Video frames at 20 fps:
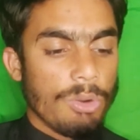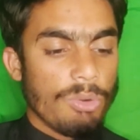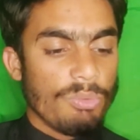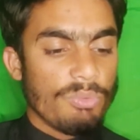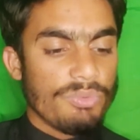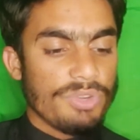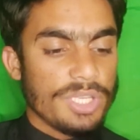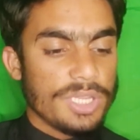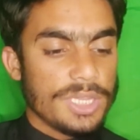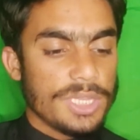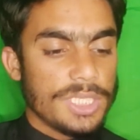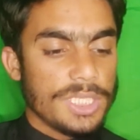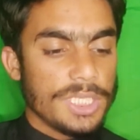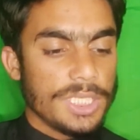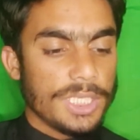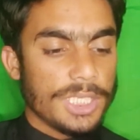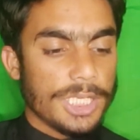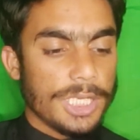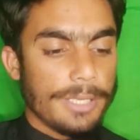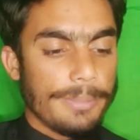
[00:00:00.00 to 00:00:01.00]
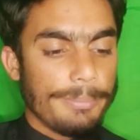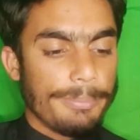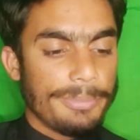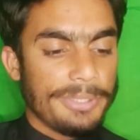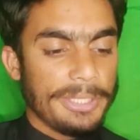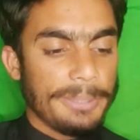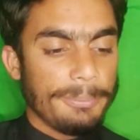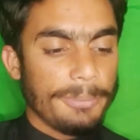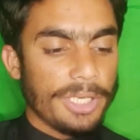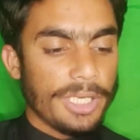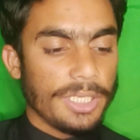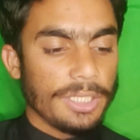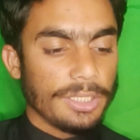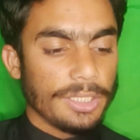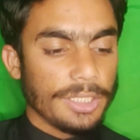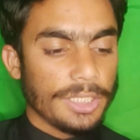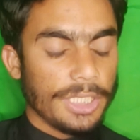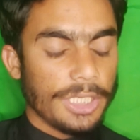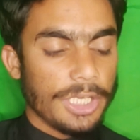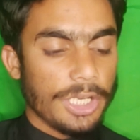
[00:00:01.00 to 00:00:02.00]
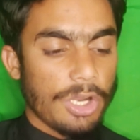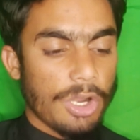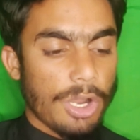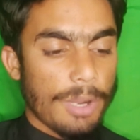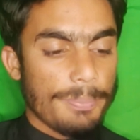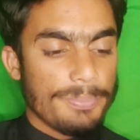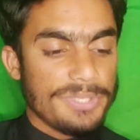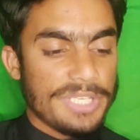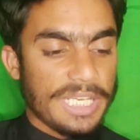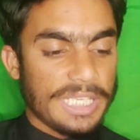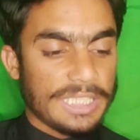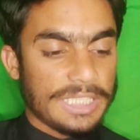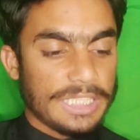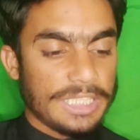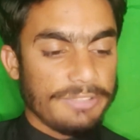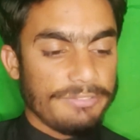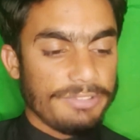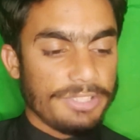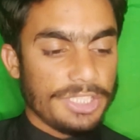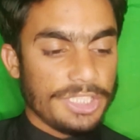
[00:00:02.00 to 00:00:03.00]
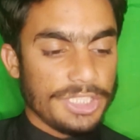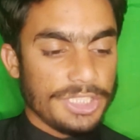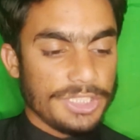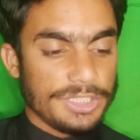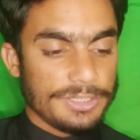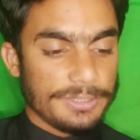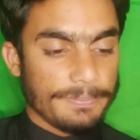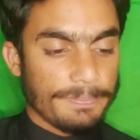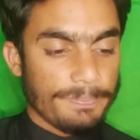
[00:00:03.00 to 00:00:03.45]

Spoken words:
with the company marketing objectivities.